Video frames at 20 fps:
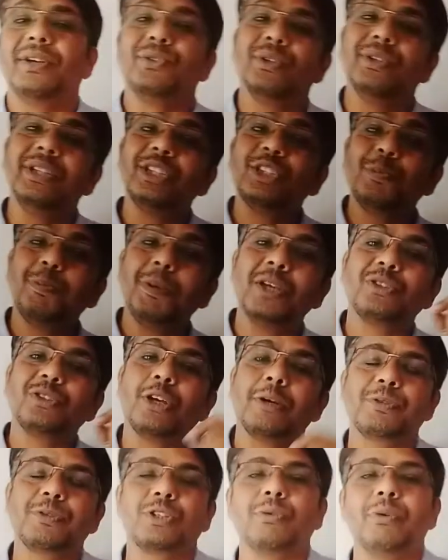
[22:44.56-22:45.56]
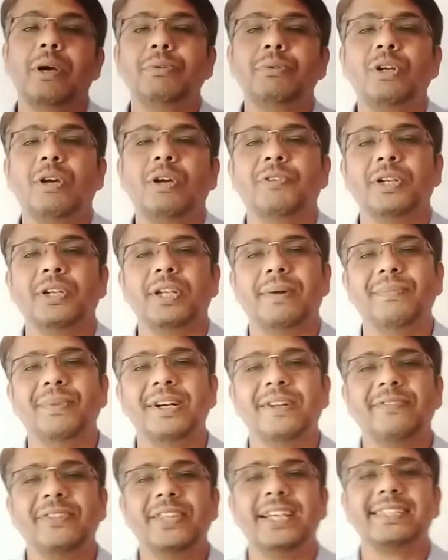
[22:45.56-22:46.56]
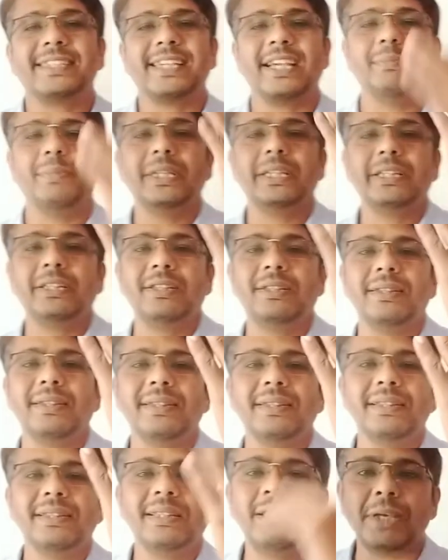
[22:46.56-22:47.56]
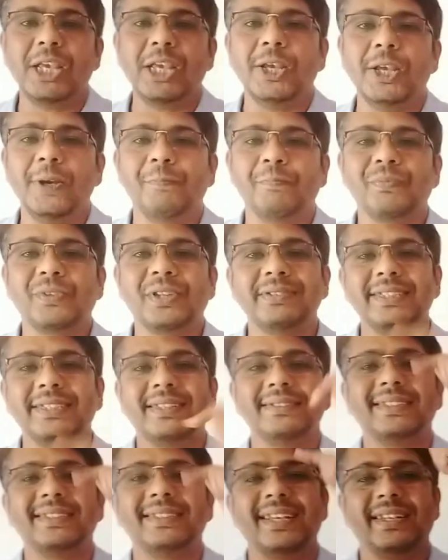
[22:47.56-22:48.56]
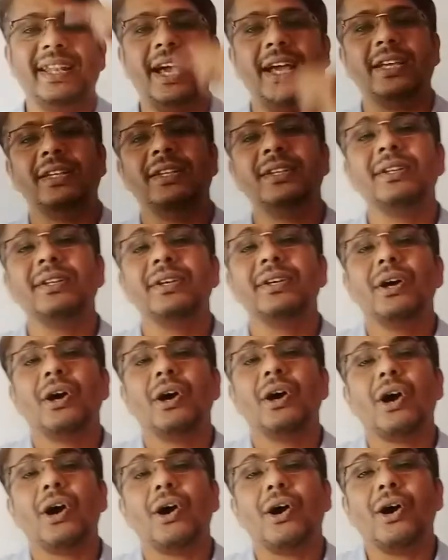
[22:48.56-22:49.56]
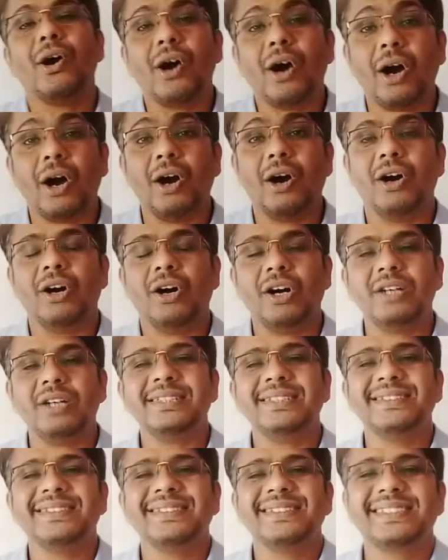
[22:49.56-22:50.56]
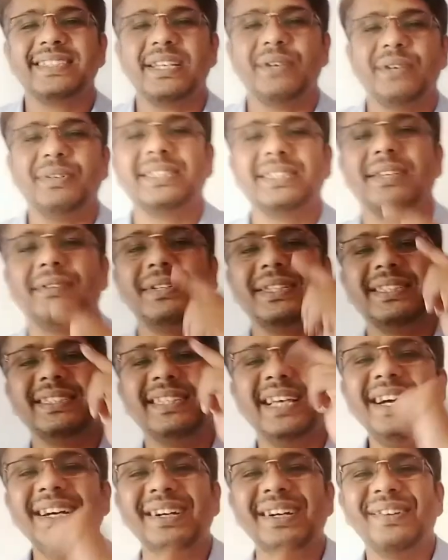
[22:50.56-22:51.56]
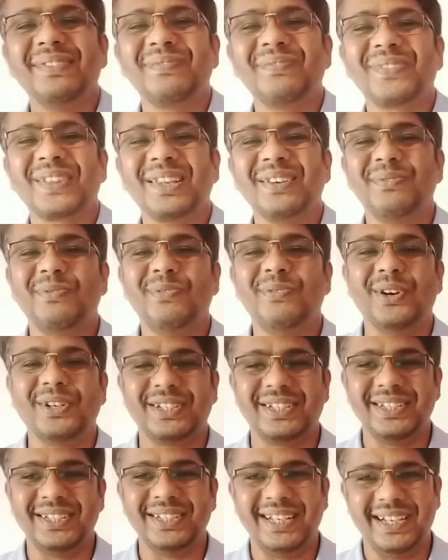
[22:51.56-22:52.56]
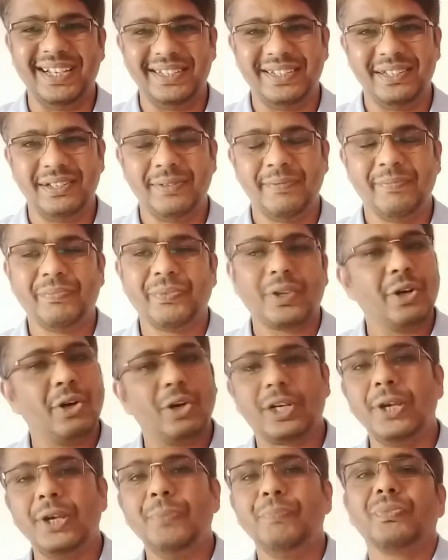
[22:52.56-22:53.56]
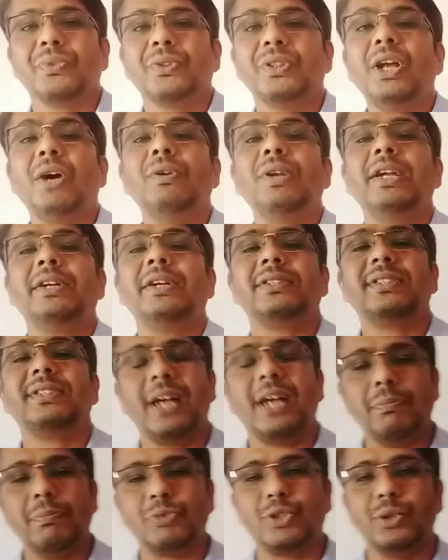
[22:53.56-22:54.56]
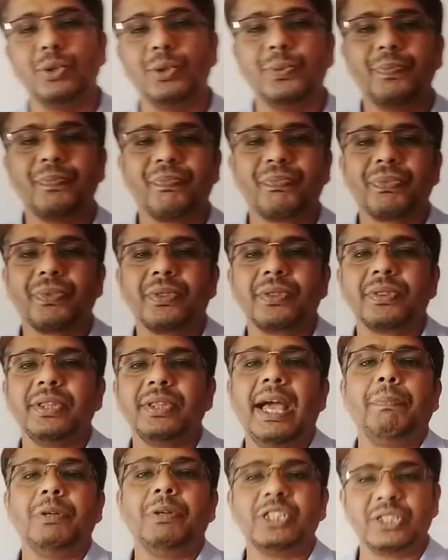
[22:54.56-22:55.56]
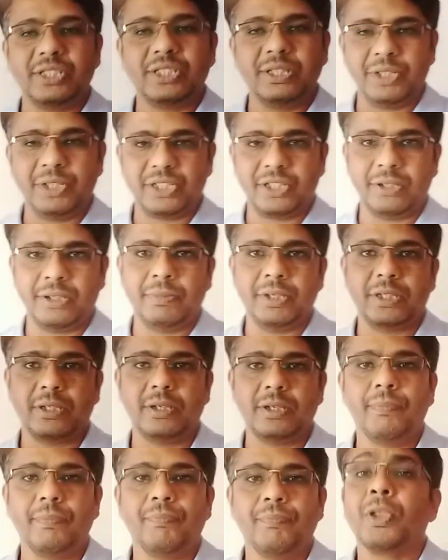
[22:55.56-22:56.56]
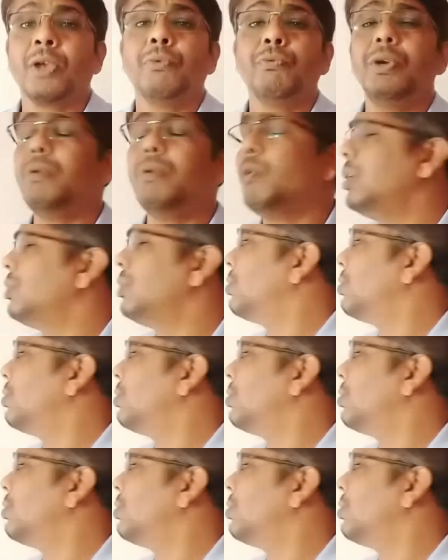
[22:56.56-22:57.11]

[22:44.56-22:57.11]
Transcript: So in the units place of square root of a number there can be 3 3 3s are 9, or 7 7s are 49. Okay. Now let us come to the approximation method.